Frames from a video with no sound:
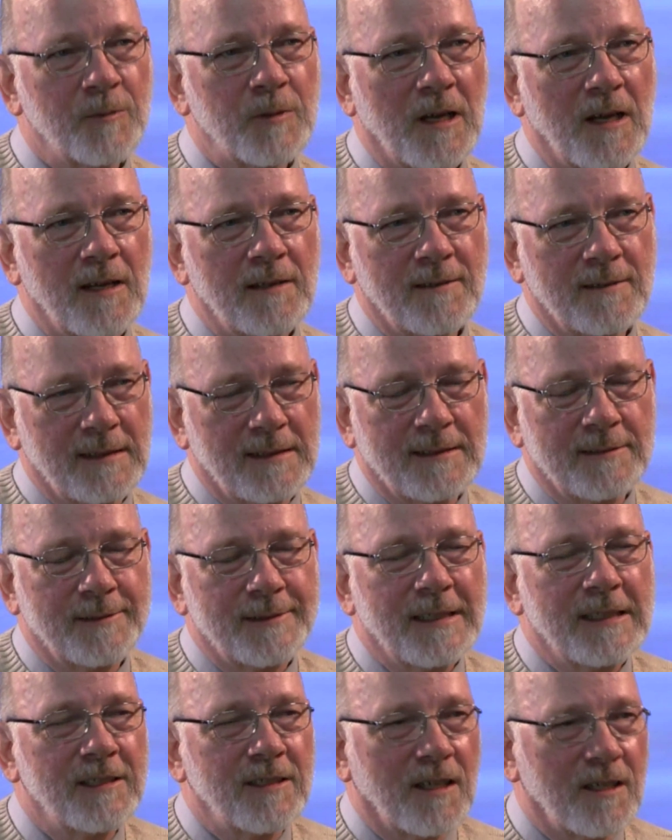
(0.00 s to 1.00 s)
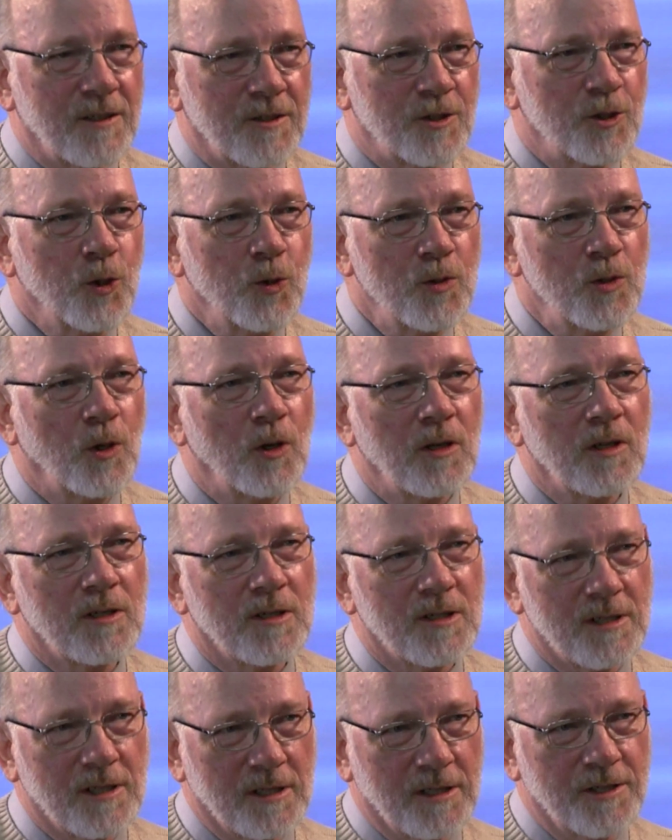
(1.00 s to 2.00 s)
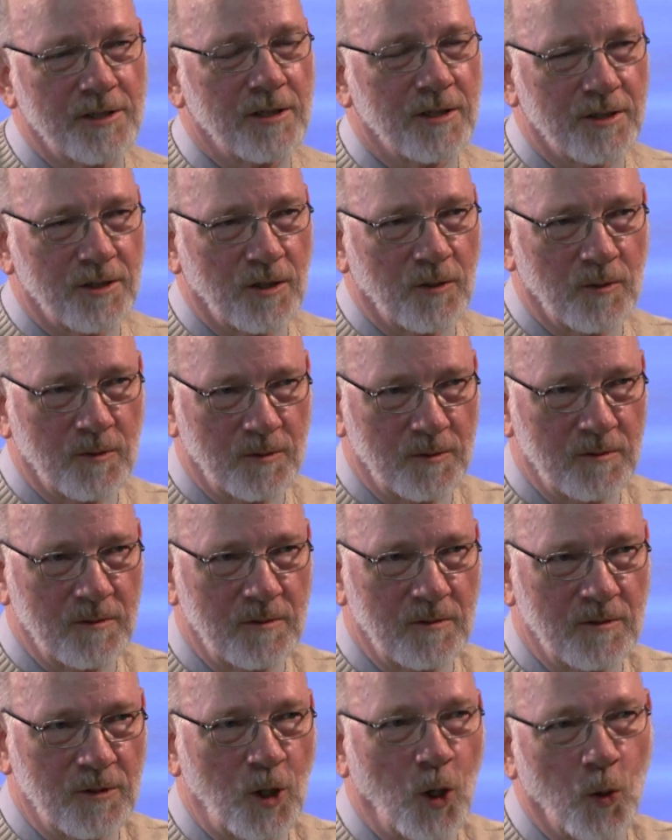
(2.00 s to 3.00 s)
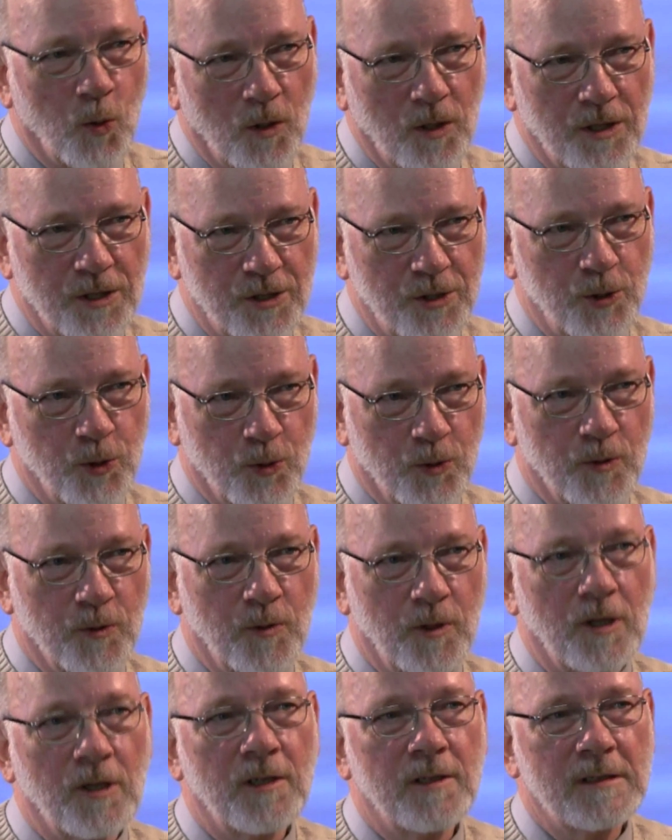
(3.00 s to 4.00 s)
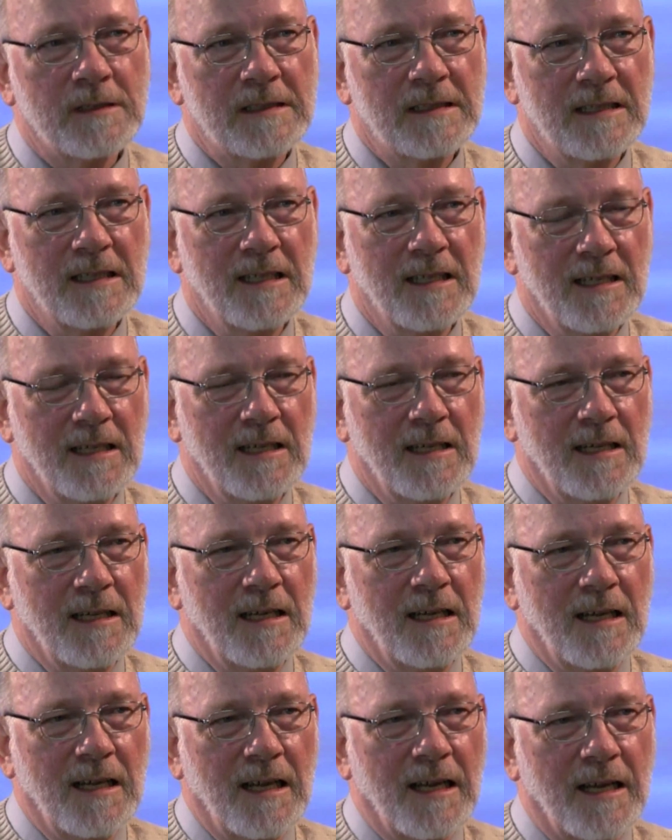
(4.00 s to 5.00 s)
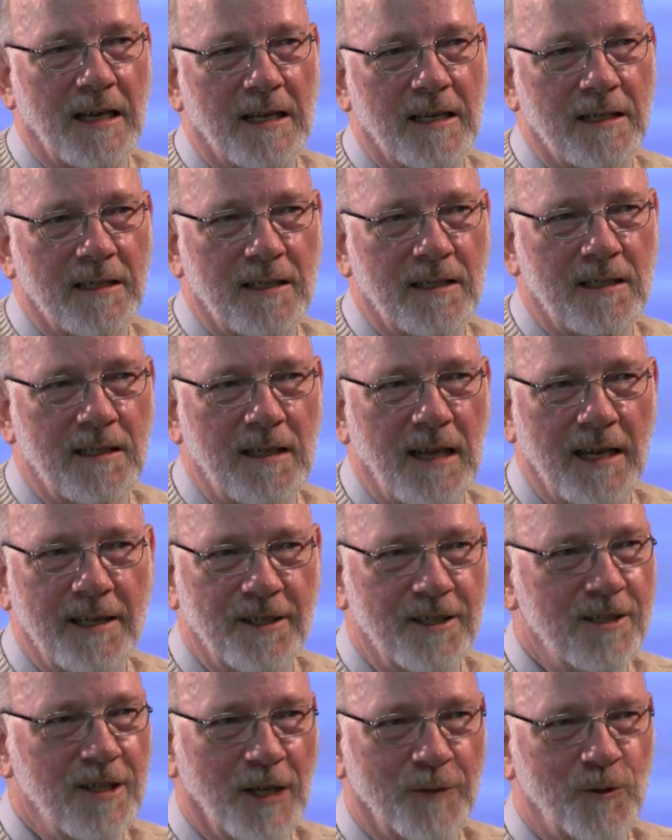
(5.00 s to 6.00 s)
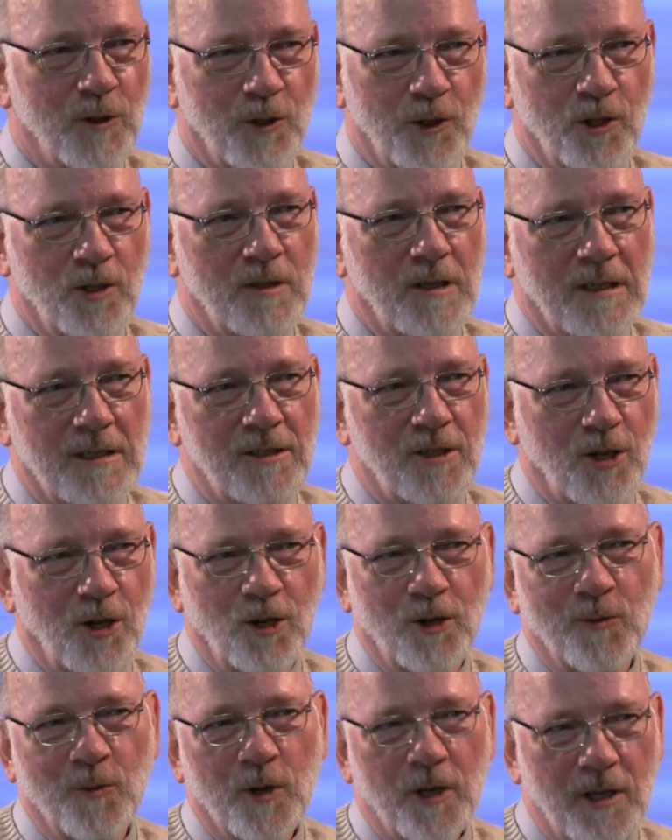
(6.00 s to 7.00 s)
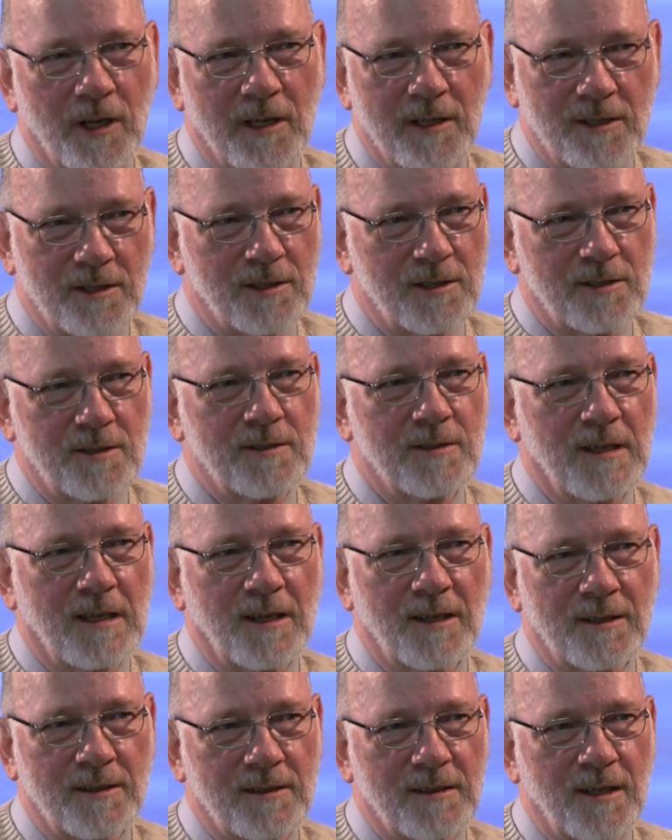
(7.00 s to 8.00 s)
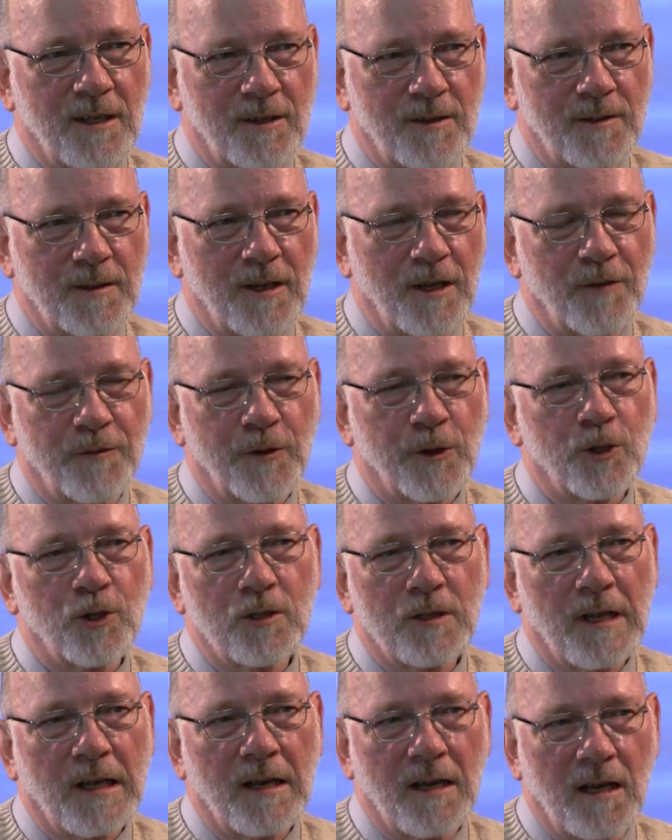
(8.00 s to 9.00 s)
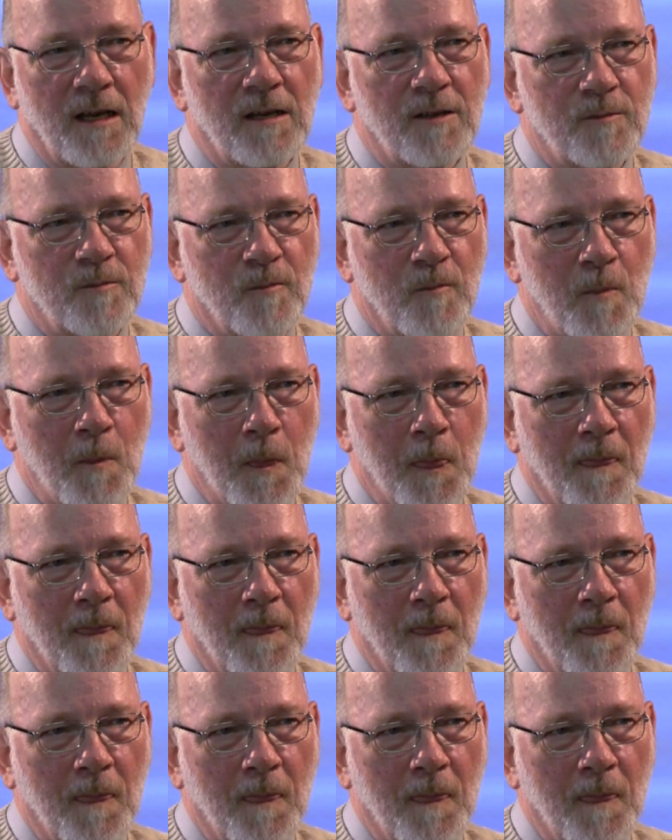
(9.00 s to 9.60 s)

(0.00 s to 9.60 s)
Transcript: if I, student organizations are totally student run. And I didn't have to learn that the hard way. I just I, I, I figured that out.